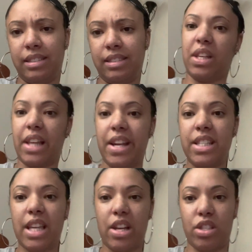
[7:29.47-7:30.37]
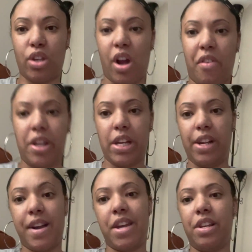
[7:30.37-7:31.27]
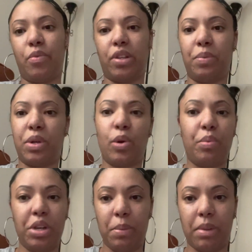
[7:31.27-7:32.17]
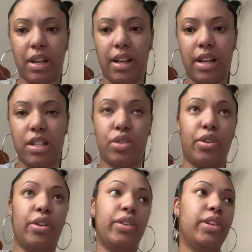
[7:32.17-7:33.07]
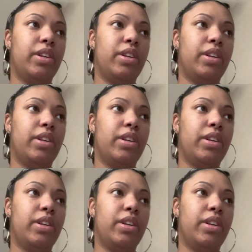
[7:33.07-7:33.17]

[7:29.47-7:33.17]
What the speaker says: The lighting's kind of sorry here. I didn't really want to open any blinds, or